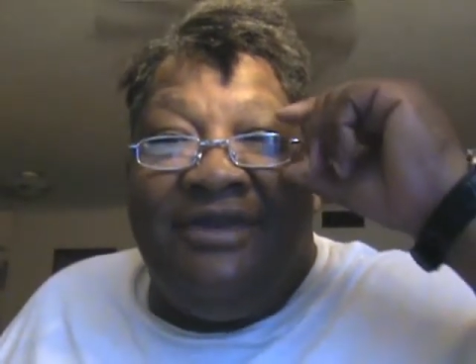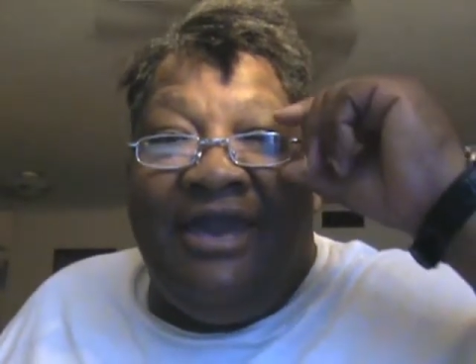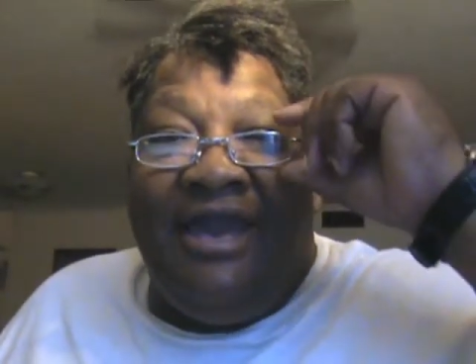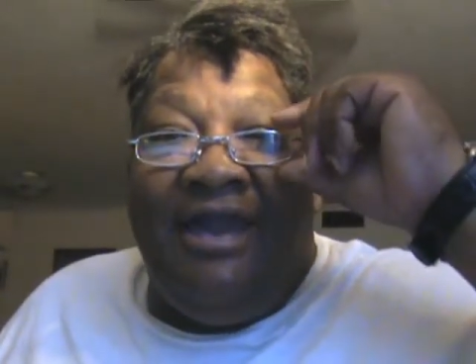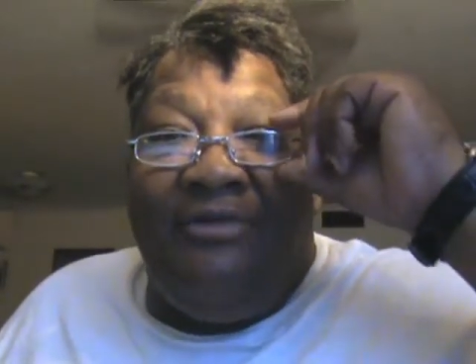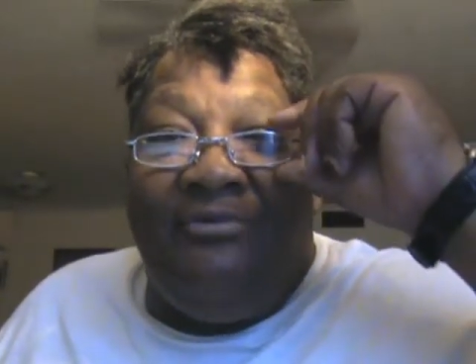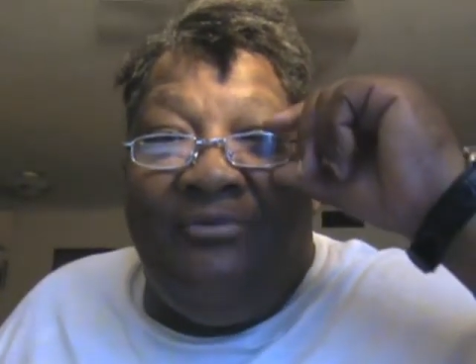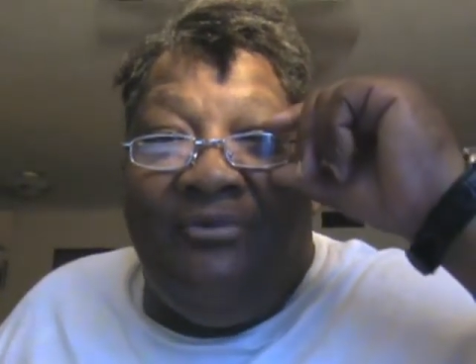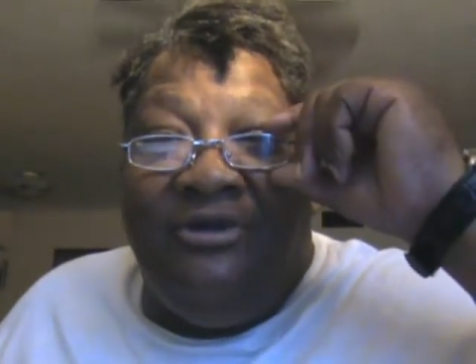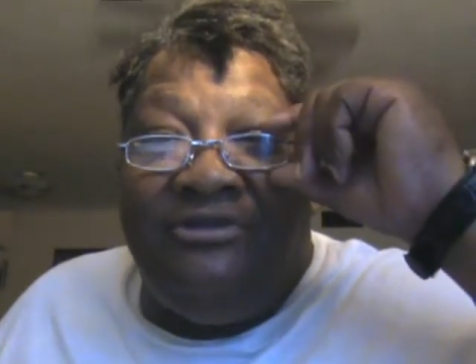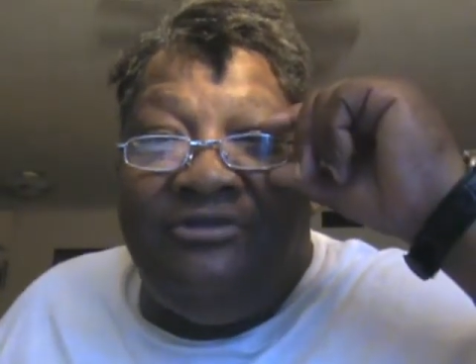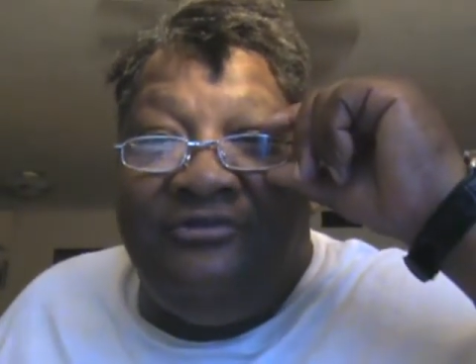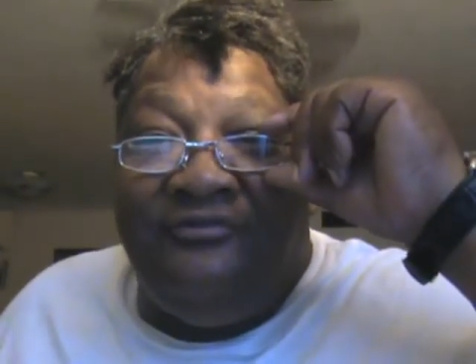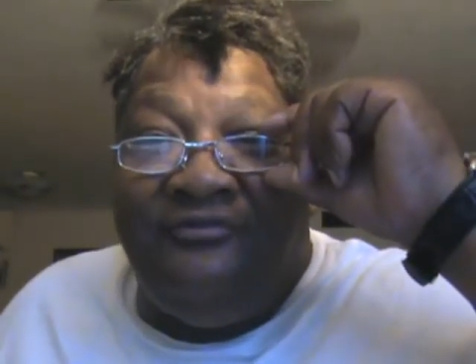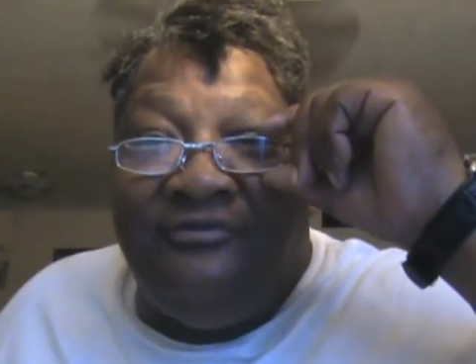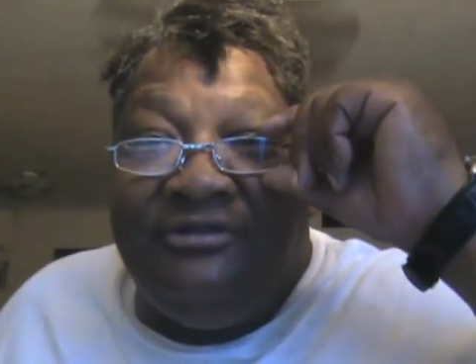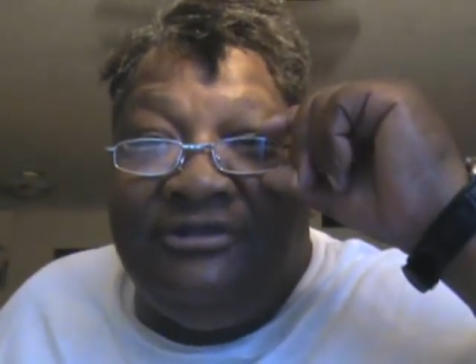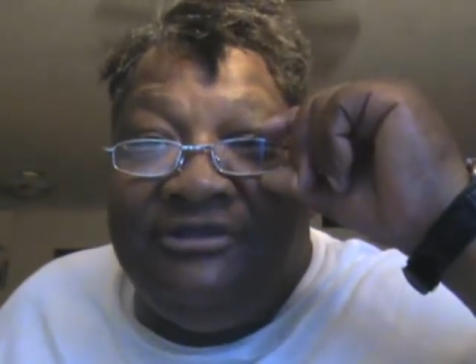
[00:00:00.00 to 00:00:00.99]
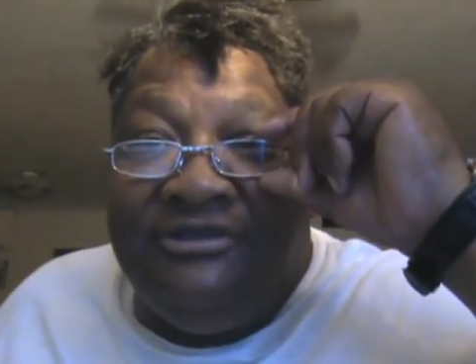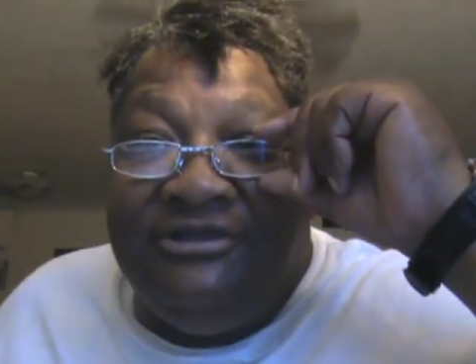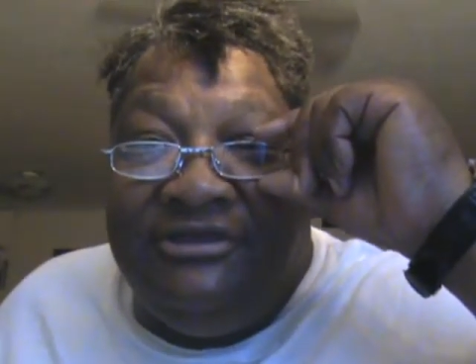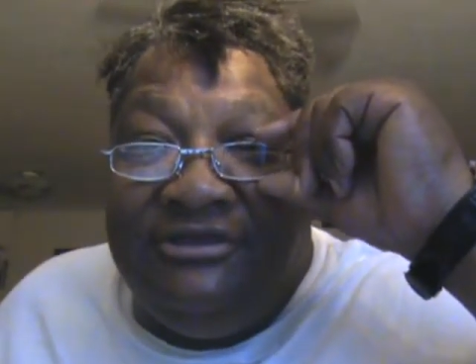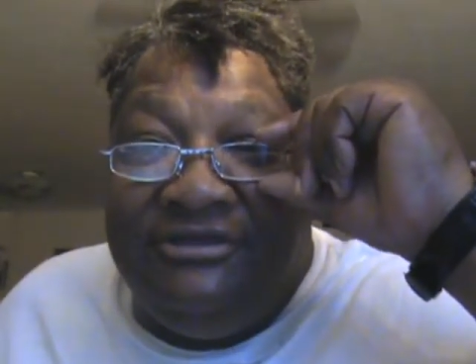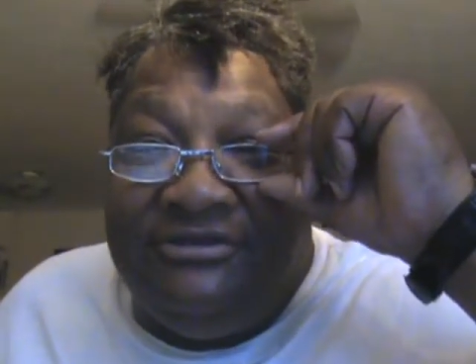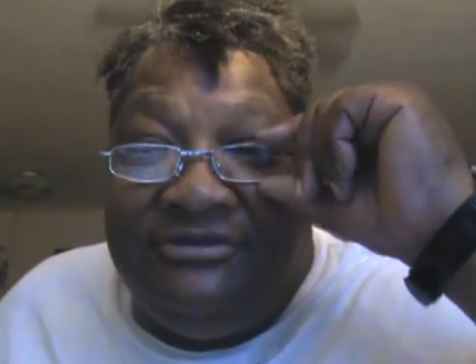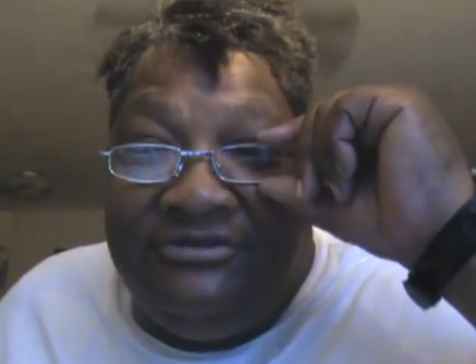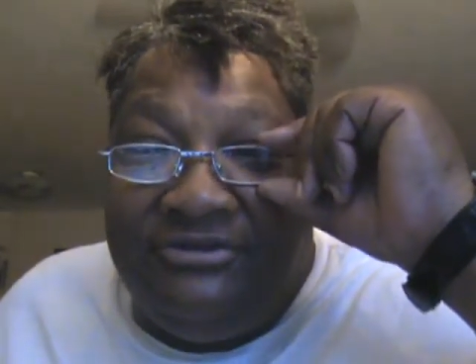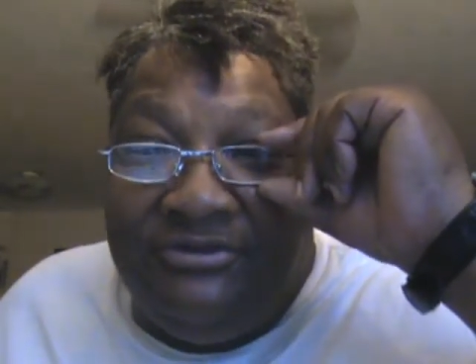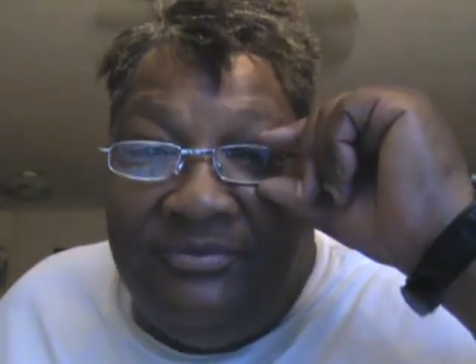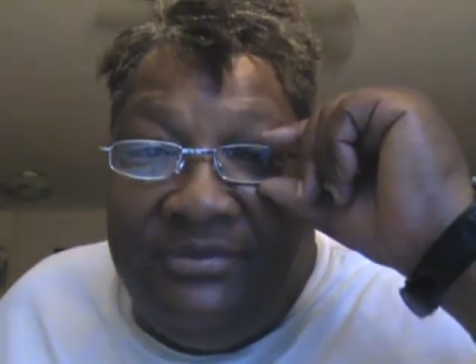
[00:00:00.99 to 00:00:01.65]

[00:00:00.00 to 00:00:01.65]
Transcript: How wonderful it is to